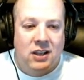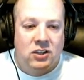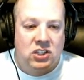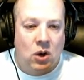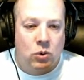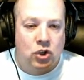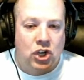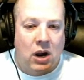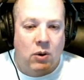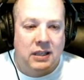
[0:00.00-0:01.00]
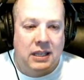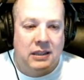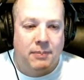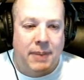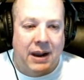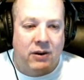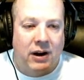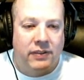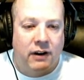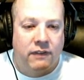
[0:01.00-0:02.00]
stone shower in the
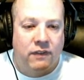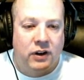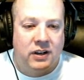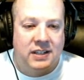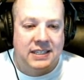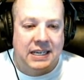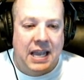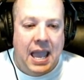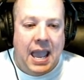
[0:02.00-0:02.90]
background there for you to see.